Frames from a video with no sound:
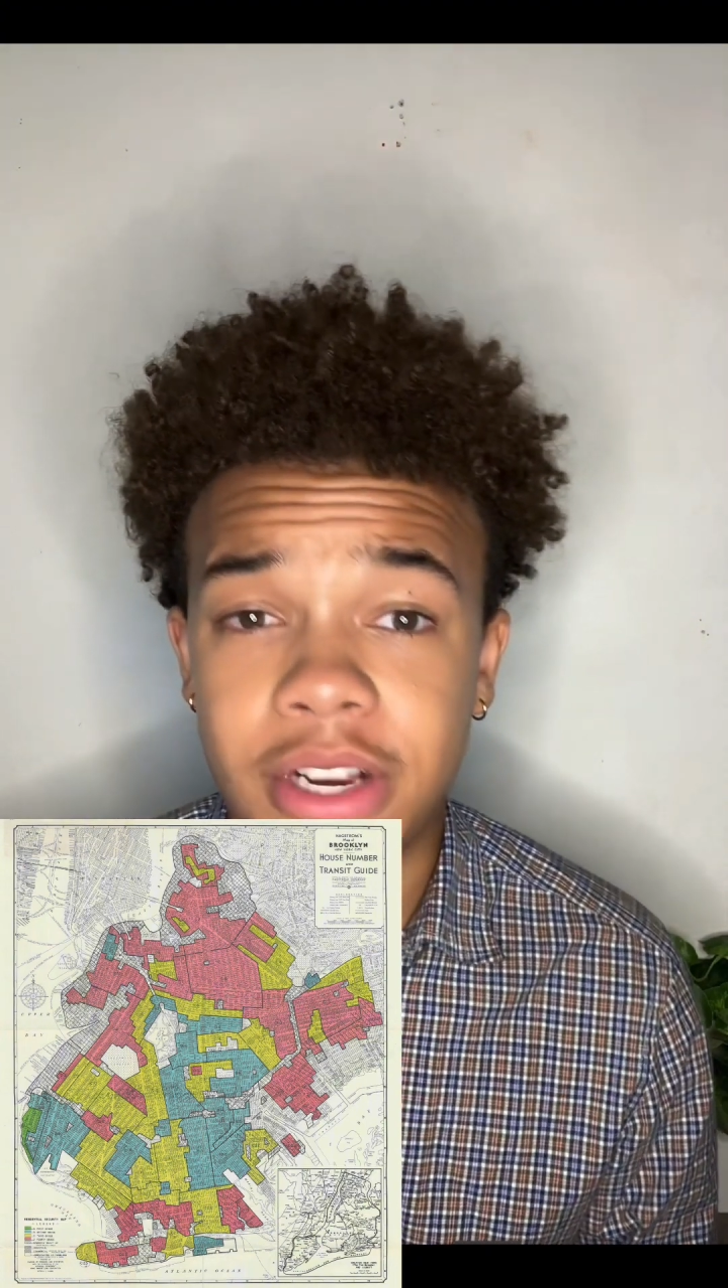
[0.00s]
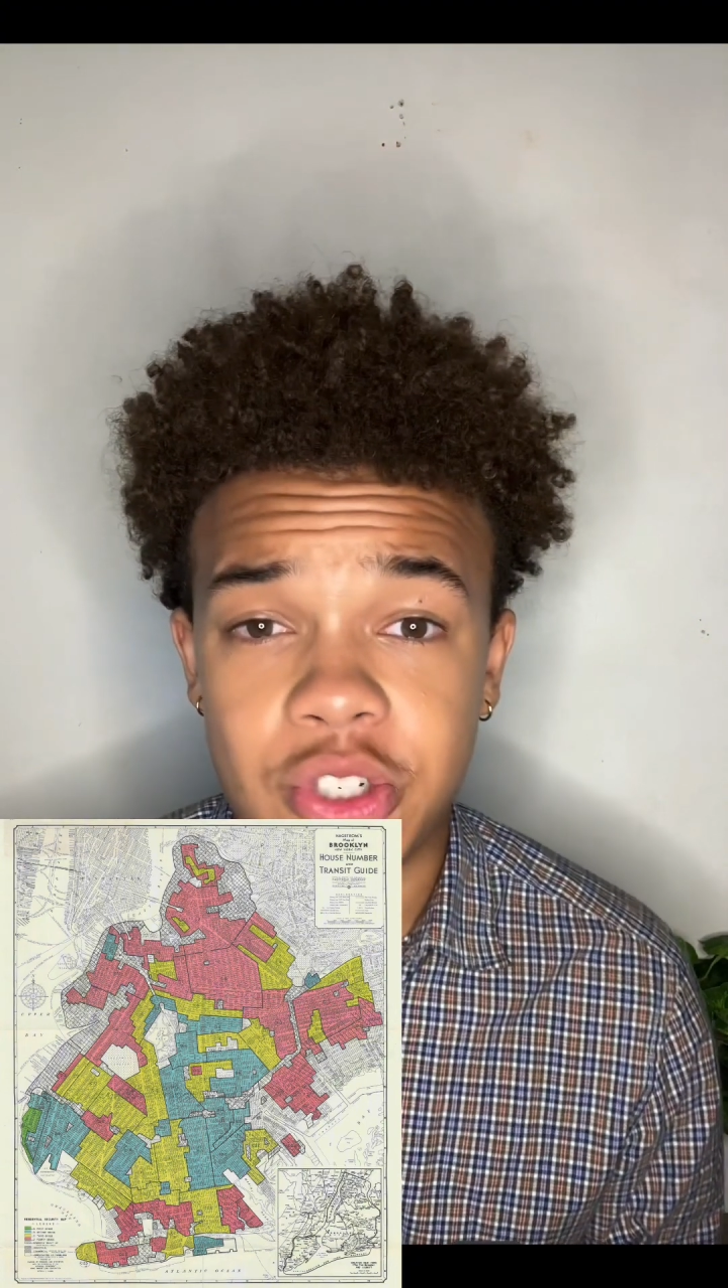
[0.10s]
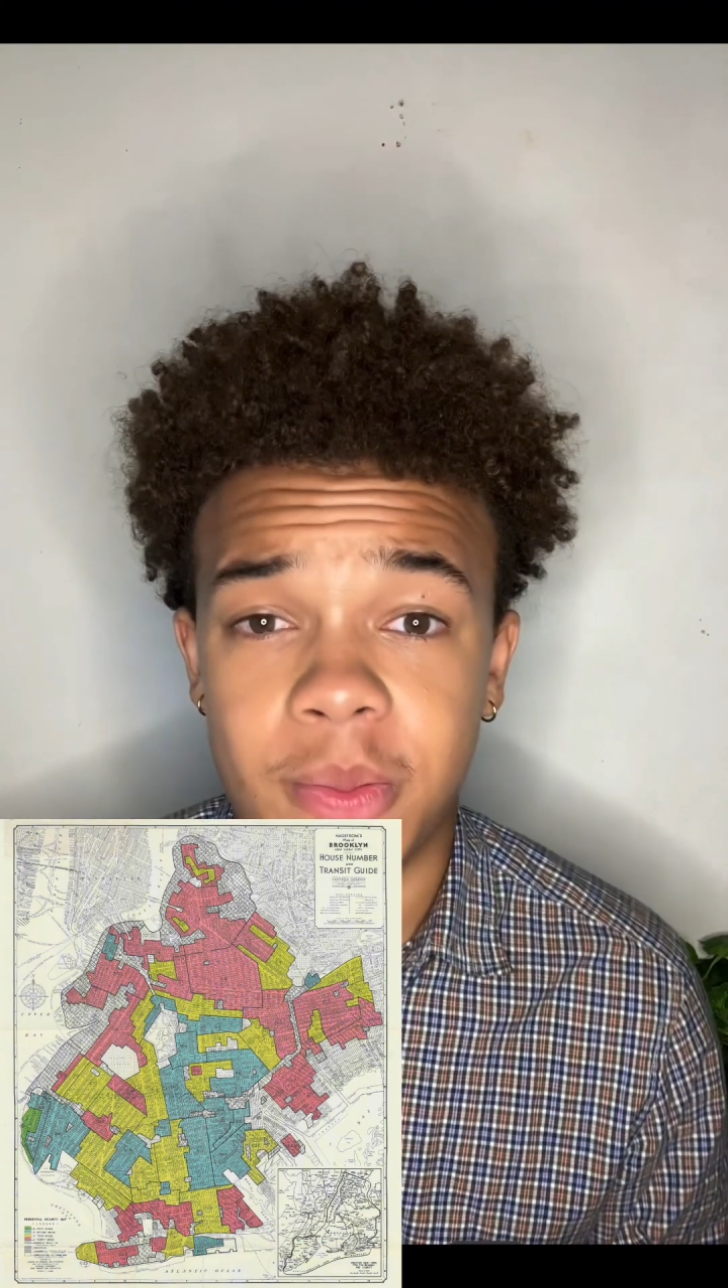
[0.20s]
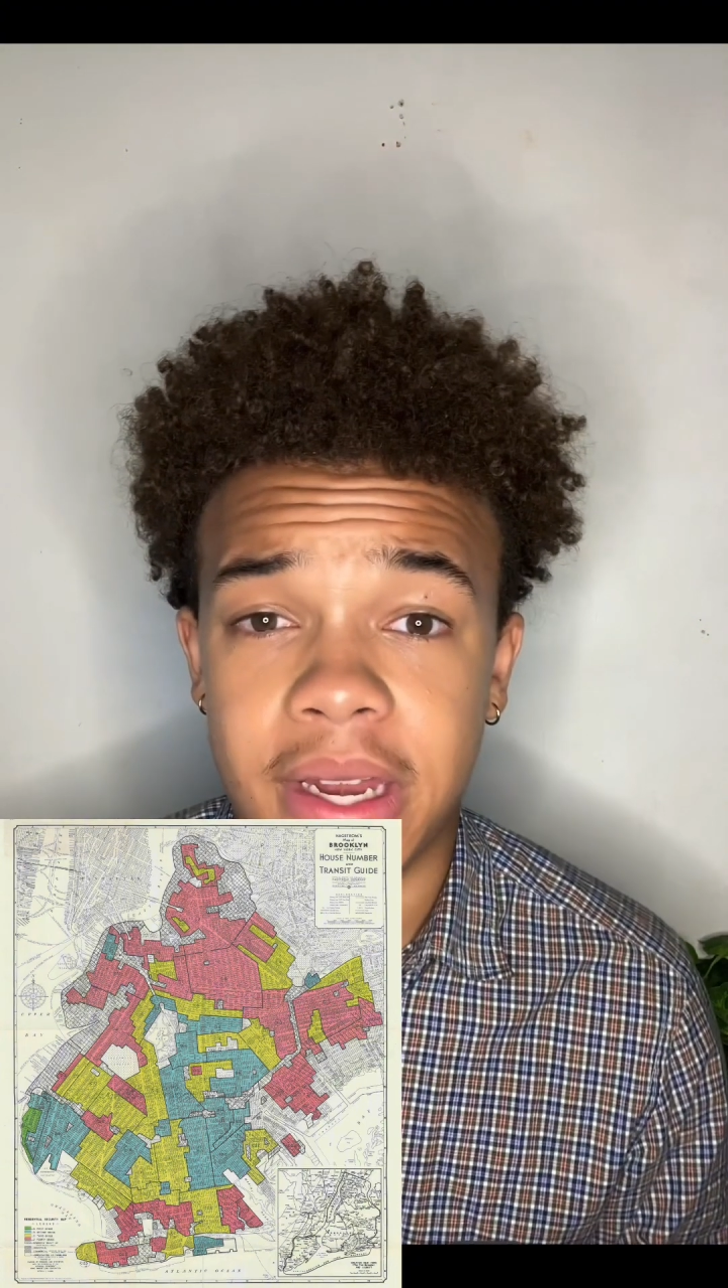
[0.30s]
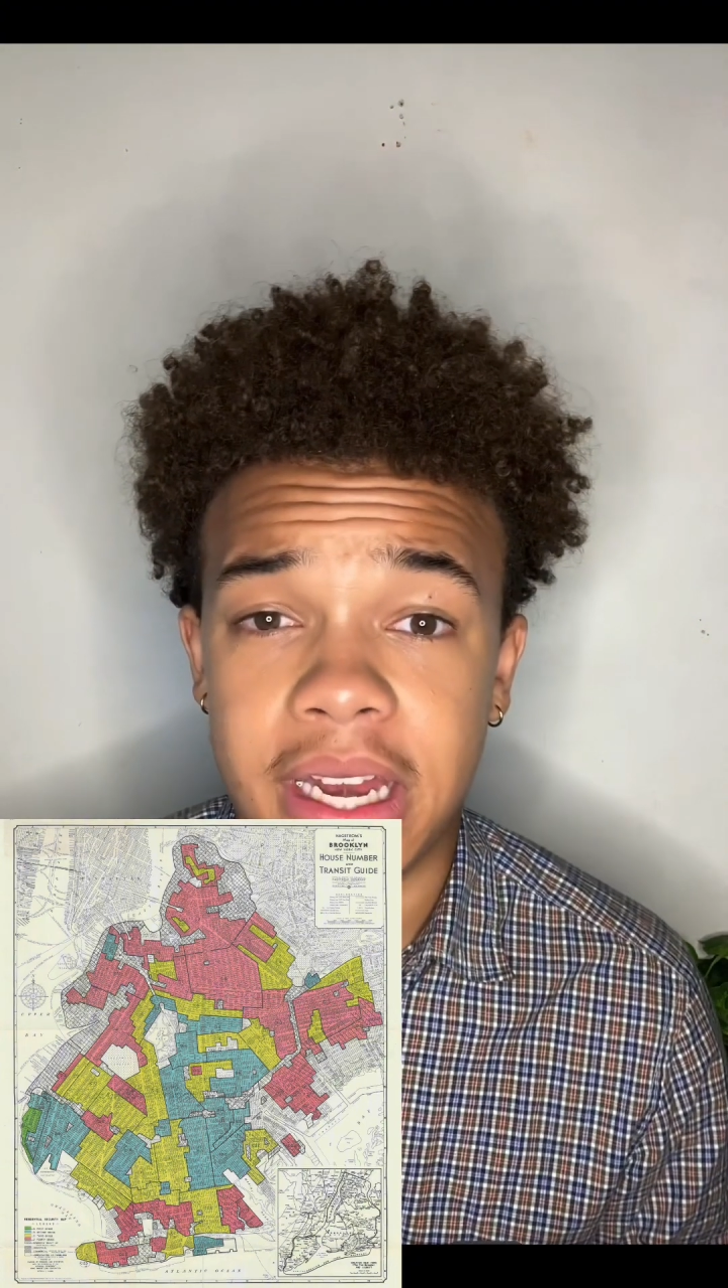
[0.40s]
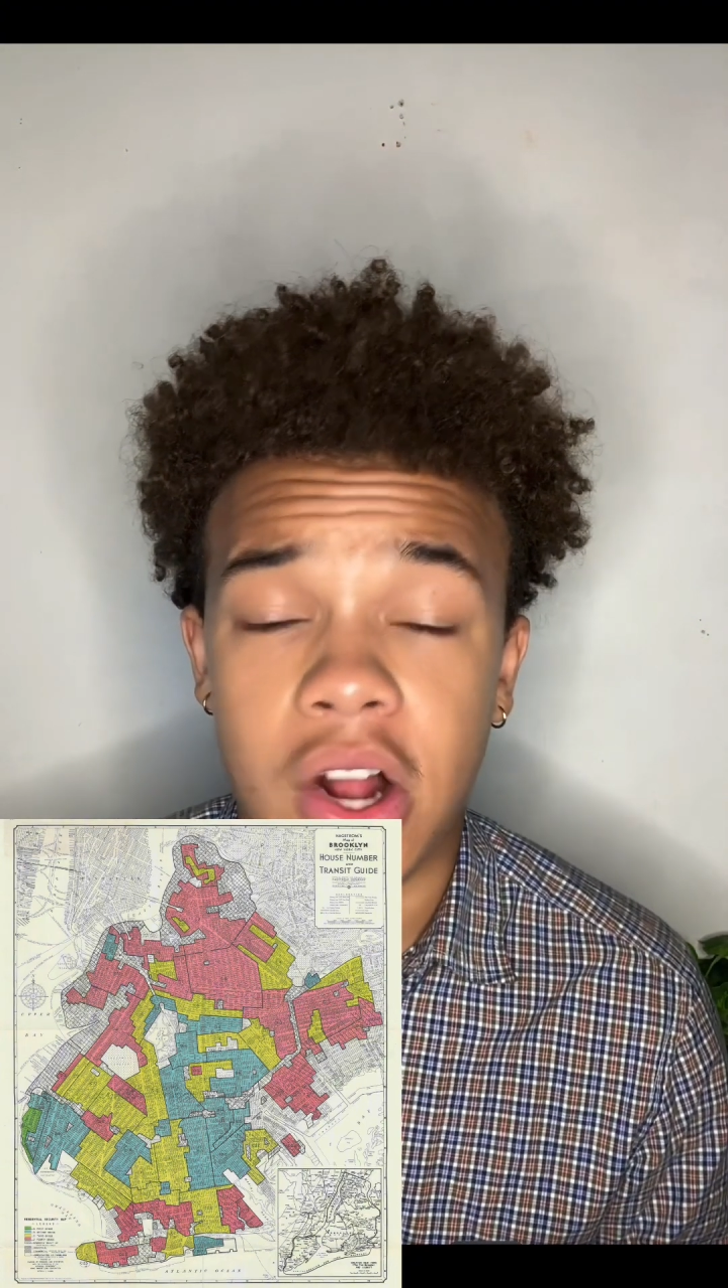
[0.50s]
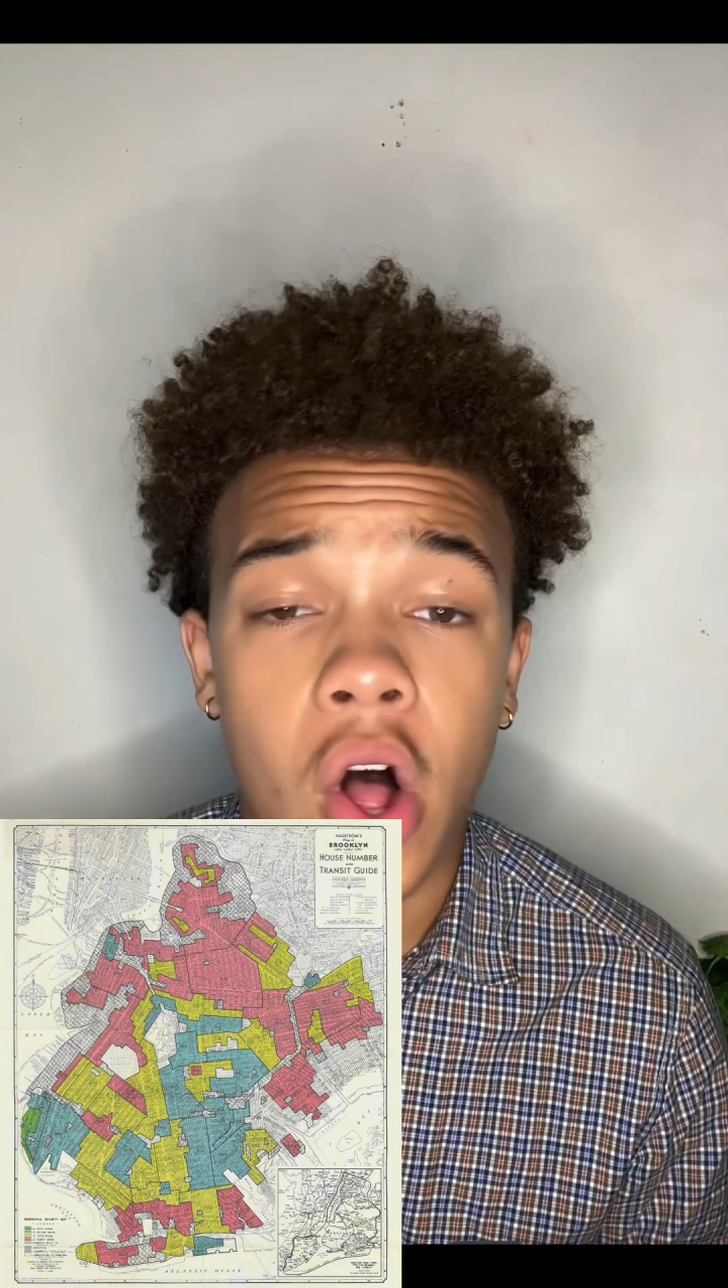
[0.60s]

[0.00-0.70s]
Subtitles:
Richmond and